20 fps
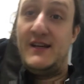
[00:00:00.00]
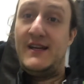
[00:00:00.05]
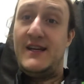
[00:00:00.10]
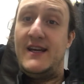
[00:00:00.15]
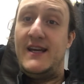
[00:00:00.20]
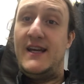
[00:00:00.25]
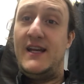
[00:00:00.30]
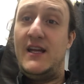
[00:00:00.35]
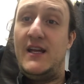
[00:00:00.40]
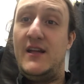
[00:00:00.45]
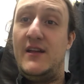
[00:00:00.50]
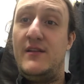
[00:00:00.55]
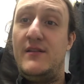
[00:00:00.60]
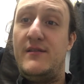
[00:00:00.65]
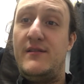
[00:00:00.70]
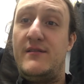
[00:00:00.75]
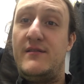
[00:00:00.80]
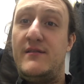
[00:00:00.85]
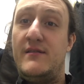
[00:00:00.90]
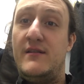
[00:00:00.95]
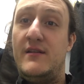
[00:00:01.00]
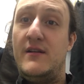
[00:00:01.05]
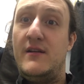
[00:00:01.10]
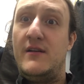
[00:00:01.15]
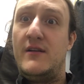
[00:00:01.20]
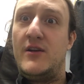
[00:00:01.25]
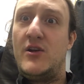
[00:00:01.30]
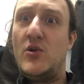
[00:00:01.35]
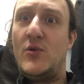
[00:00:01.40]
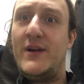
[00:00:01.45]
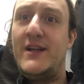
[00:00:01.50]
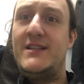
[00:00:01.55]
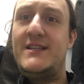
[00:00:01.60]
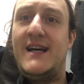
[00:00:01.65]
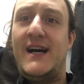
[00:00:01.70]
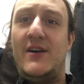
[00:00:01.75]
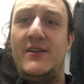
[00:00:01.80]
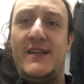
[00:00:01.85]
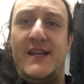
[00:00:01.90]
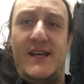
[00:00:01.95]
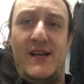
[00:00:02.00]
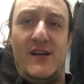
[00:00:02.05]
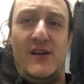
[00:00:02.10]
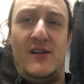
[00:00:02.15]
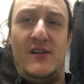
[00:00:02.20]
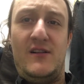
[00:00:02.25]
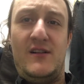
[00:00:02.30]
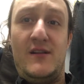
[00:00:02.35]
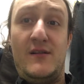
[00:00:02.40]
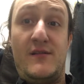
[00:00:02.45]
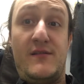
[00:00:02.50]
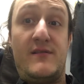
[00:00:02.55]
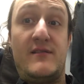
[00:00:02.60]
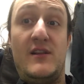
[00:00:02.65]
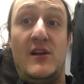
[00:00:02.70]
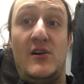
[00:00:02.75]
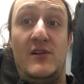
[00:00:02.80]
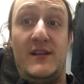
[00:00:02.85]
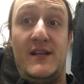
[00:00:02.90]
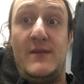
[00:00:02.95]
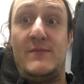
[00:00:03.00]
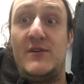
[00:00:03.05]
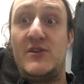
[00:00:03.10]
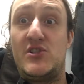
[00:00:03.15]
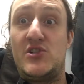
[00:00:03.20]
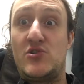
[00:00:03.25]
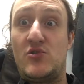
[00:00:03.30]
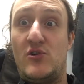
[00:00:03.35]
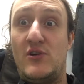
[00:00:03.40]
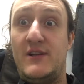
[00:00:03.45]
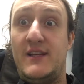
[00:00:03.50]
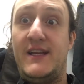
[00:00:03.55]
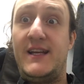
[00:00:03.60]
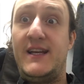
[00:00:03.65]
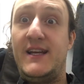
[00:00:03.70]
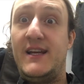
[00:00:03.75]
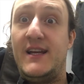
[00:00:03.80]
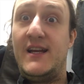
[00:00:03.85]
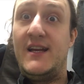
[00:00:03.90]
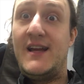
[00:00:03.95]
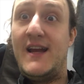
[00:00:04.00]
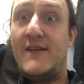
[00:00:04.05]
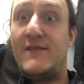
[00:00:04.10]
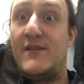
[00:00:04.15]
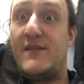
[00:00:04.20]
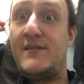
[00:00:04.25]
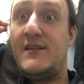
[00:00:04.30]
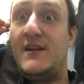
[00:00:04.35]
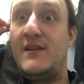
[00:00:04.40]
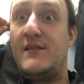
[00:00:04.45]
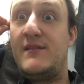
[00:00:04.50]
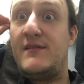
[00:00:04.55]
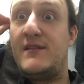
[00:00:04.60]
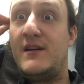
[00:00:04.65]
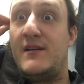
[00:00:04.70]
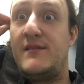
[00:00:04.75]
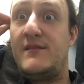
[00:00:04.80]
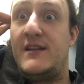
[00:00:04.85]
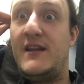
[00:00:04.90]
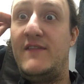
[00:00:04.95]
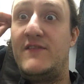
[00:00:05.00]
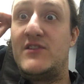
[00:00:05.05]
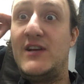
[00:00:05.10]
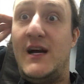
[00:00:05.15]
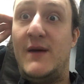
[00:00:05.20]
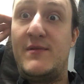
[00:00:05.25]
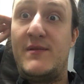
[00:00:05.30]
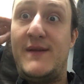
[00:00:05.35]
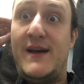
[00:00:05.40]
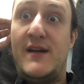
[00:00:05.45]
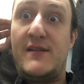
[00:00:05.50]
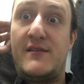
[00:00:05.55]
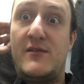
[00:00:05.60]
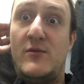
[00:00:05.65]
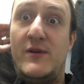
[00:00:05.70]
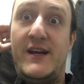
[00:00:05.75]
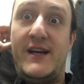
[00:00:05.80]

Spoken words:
is going downhill slowly but surely ever since Steve Jobs passed away.